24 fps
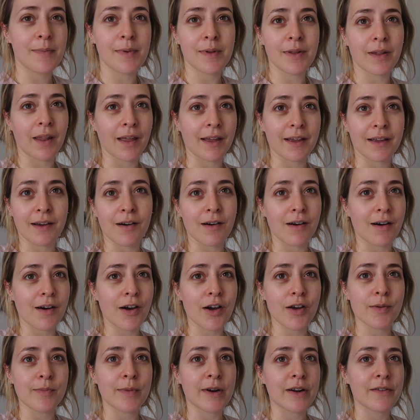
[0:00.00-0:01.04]
like our
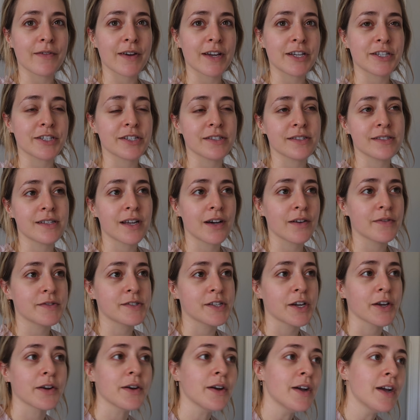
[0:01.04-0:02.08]
home renovation stuff,
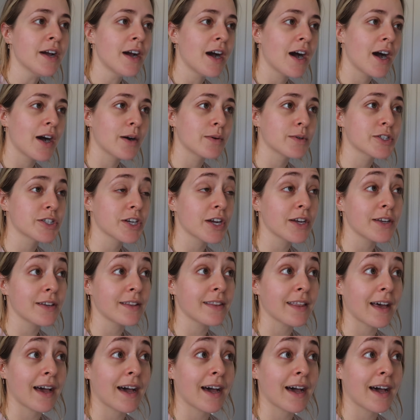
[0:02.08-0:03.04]
so I will show you